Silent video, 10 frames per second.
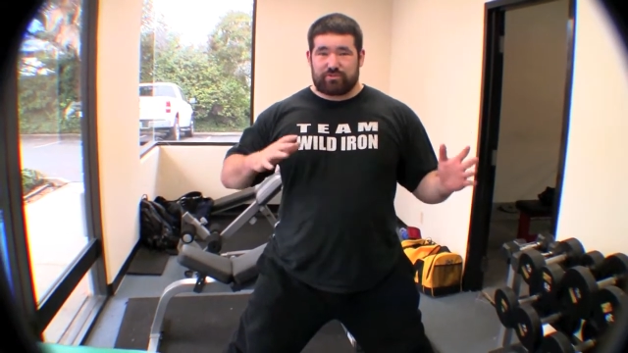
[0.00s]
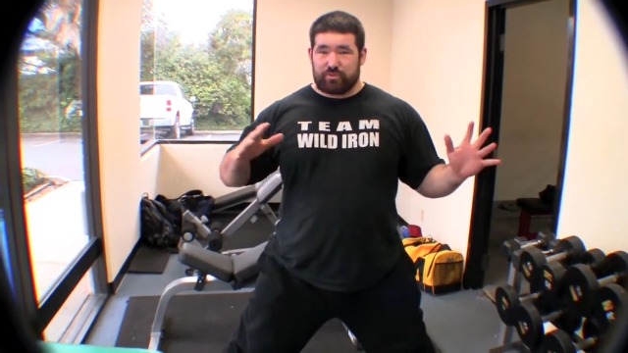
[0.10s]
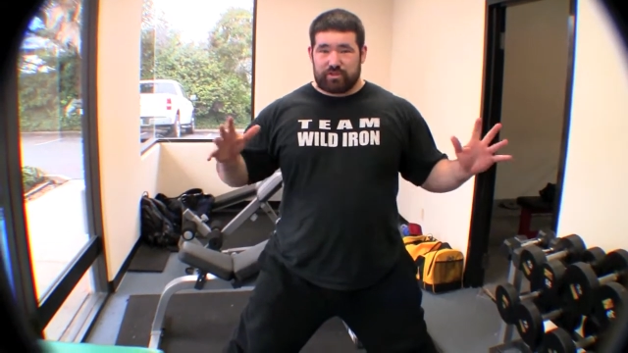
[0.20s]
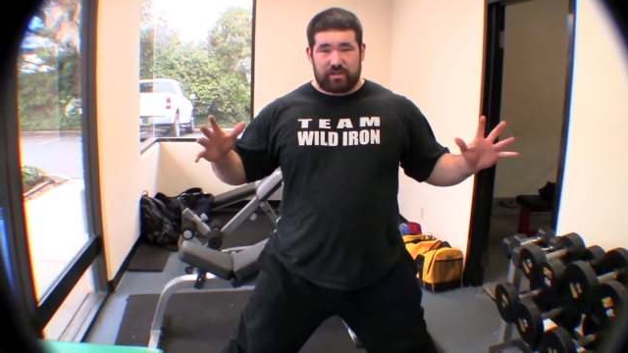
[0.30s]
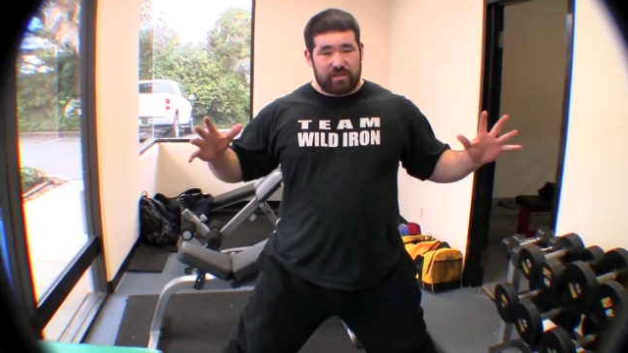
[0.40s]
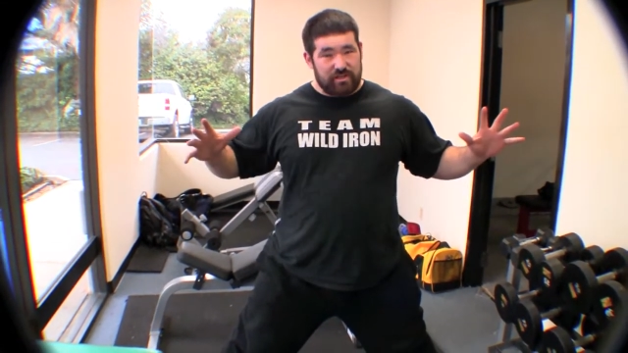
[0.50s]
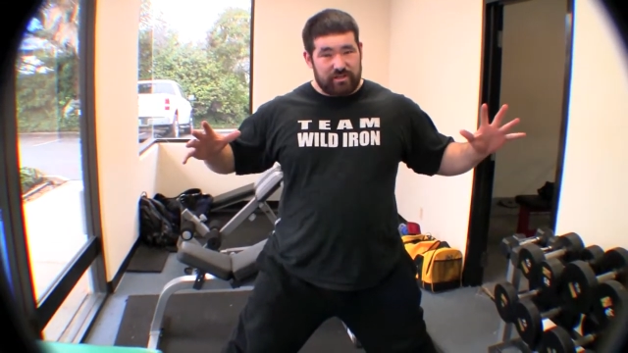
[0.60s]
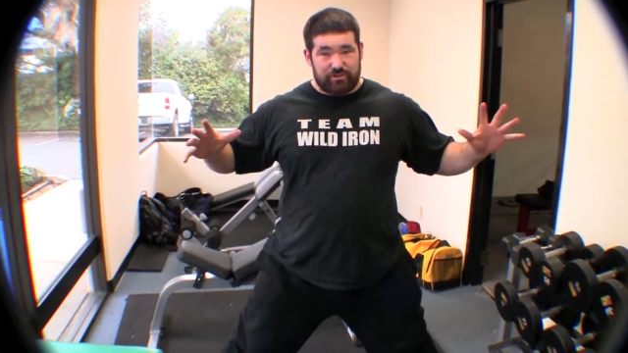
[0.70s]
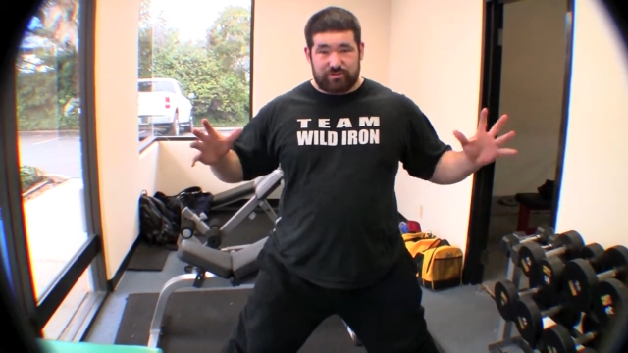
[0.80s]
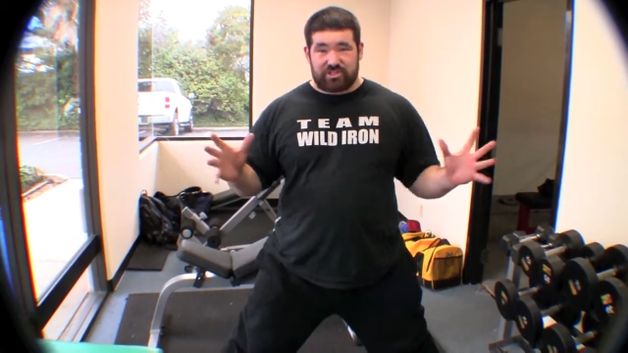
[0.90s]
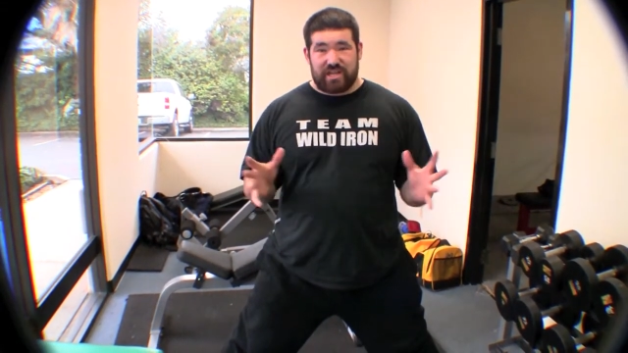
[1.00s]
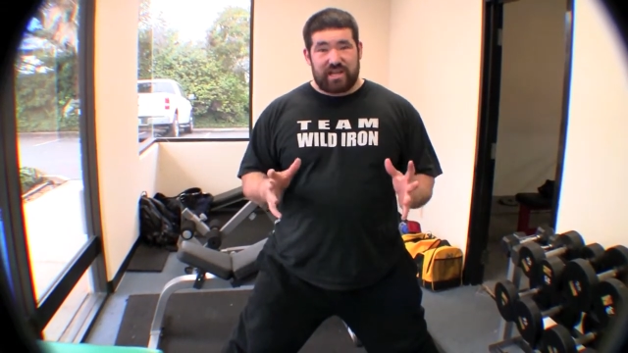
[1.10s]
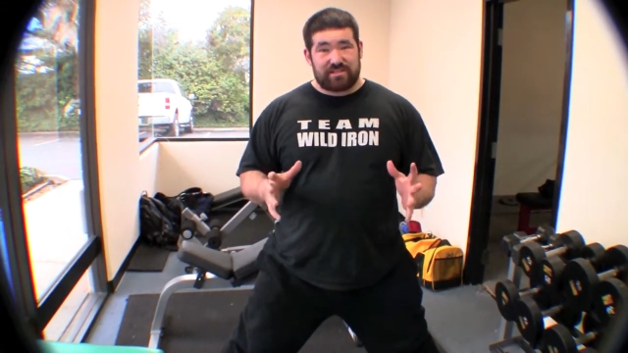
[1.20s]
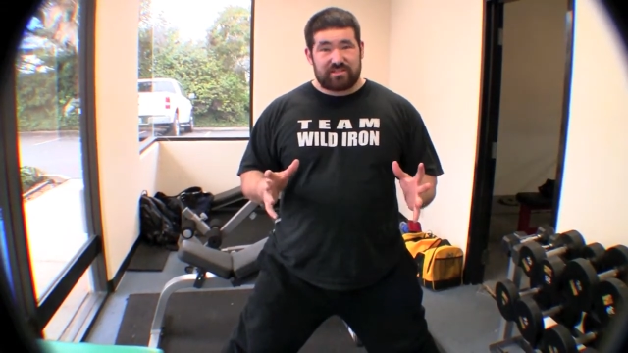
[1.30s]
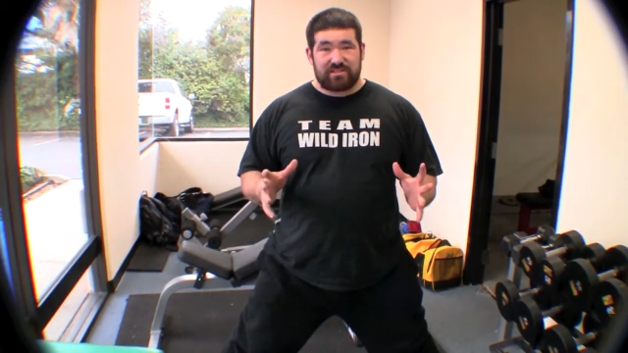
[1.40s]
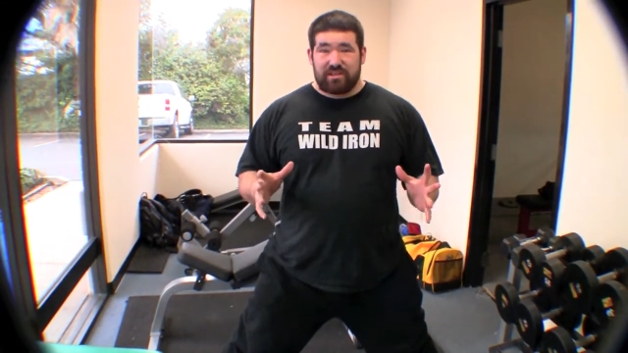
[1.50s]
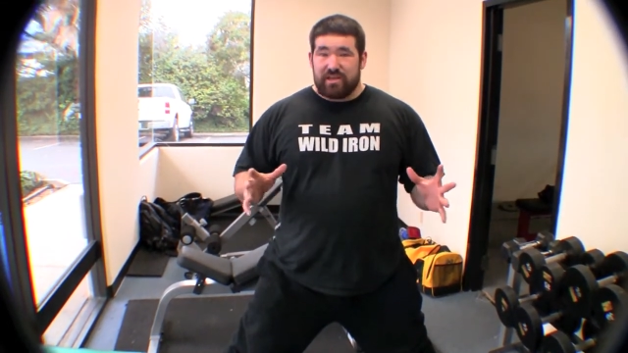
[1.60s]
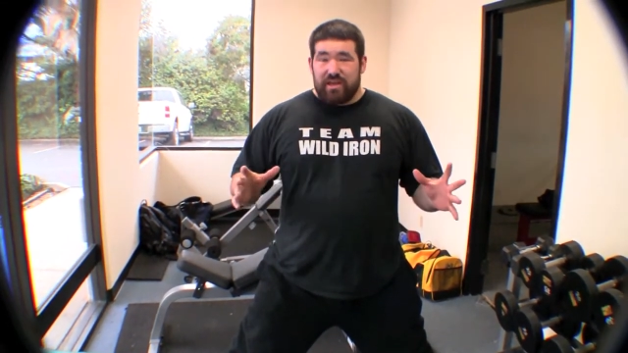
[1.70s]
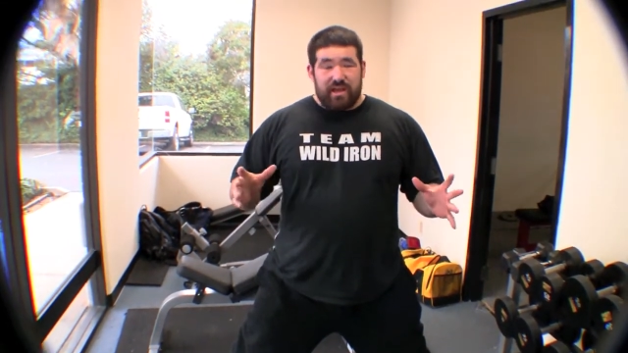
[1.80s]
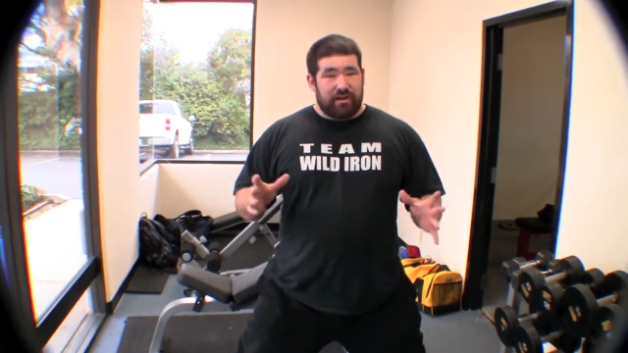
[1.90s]
It's really in your stance,
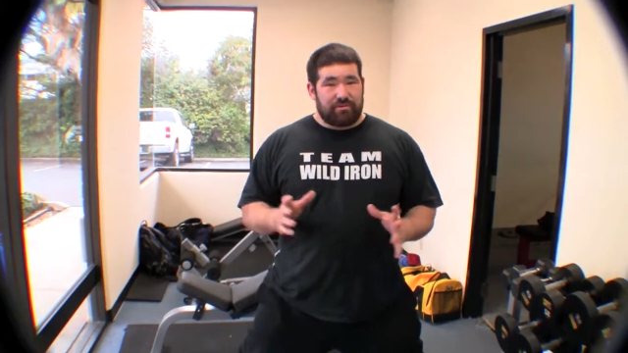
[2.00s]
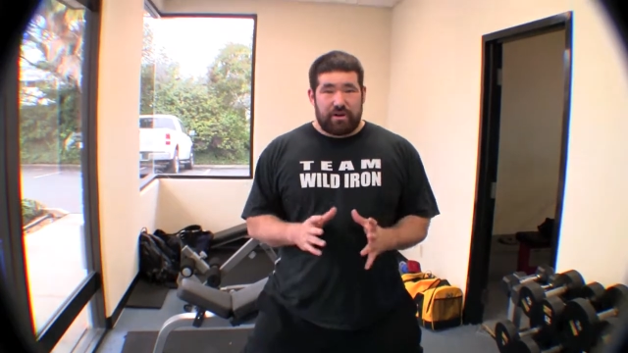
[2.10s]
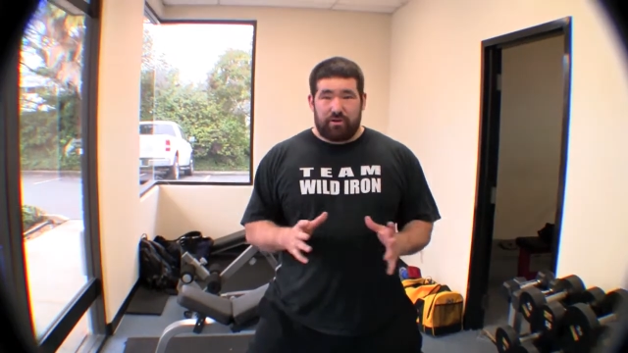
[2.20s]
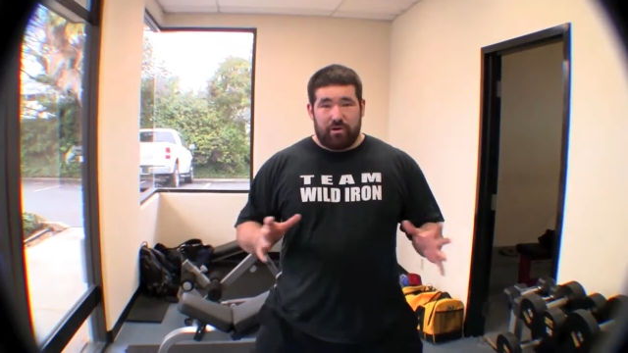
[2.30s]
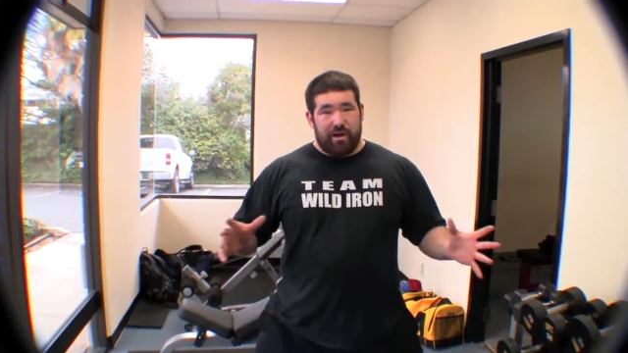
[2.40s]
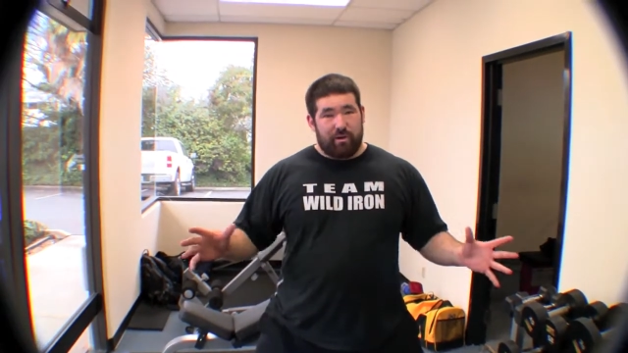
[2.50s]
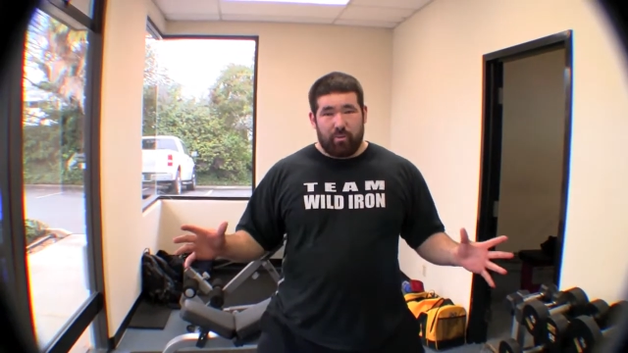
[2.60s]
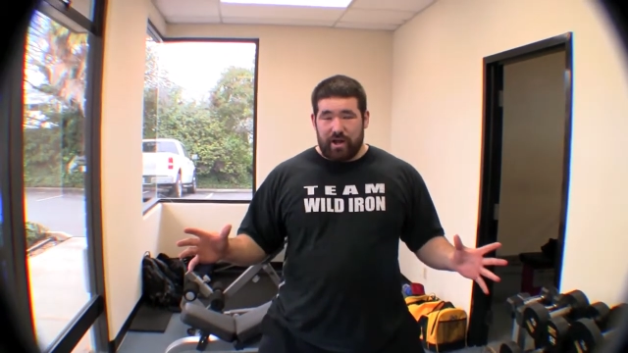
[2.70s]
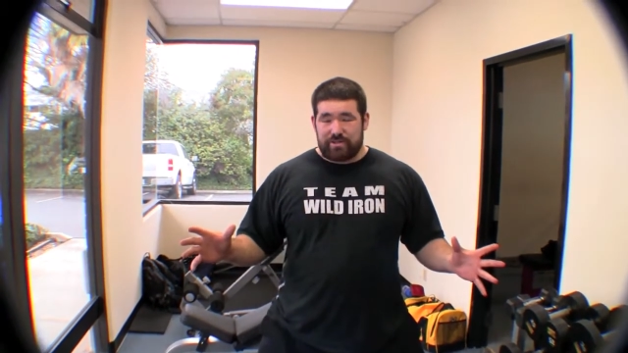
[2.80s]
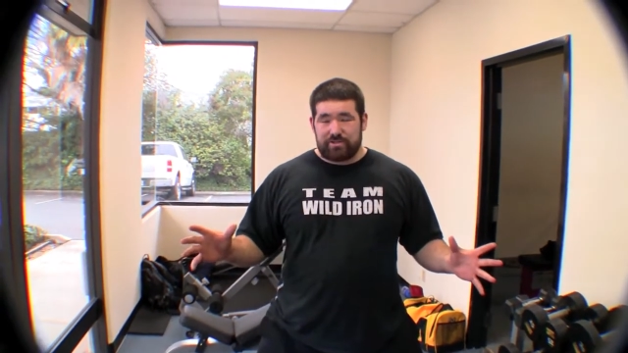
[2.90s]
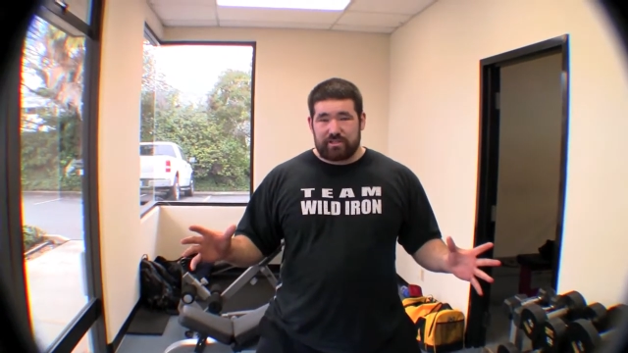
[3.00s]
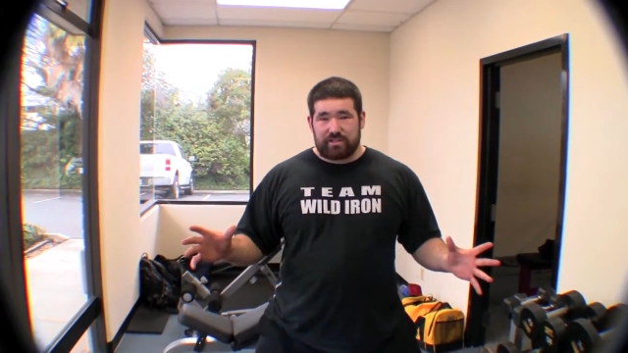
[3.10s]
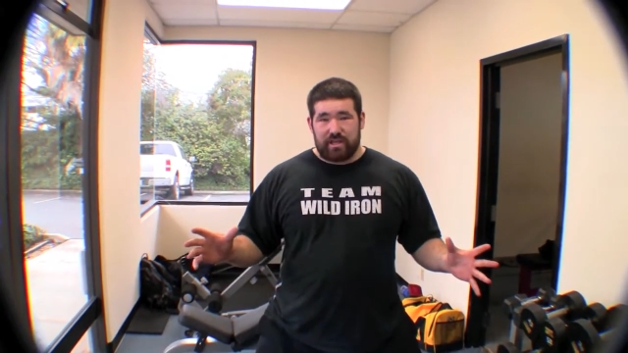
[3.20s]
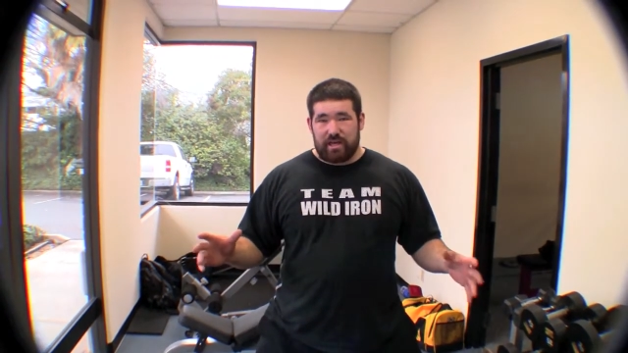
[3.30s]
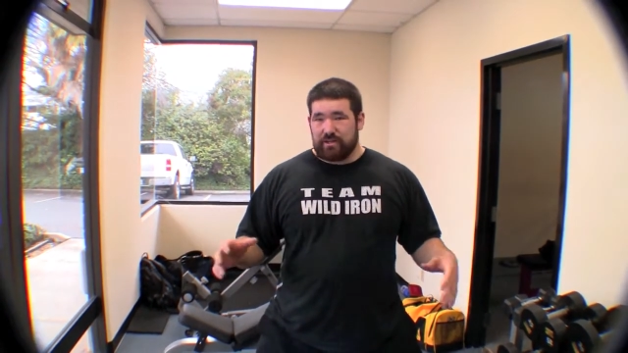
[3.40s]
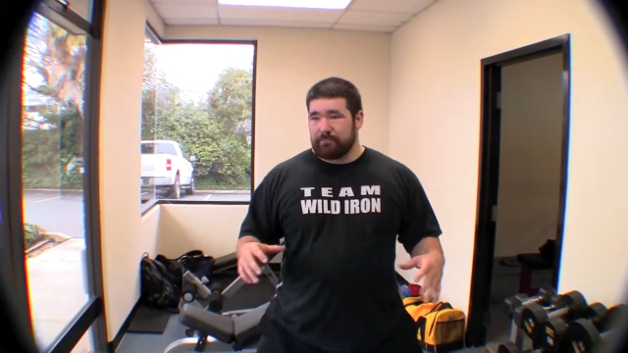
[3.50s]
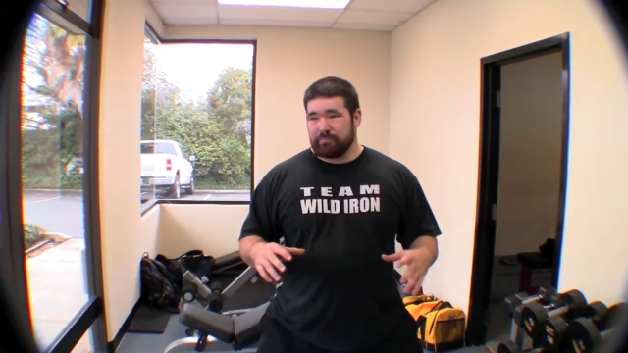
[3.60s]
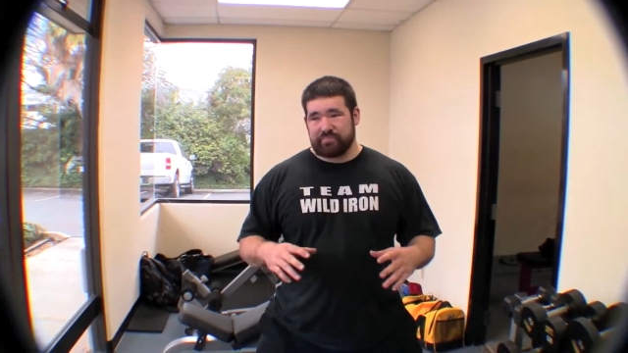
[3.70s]
how narrow, how wide you can get.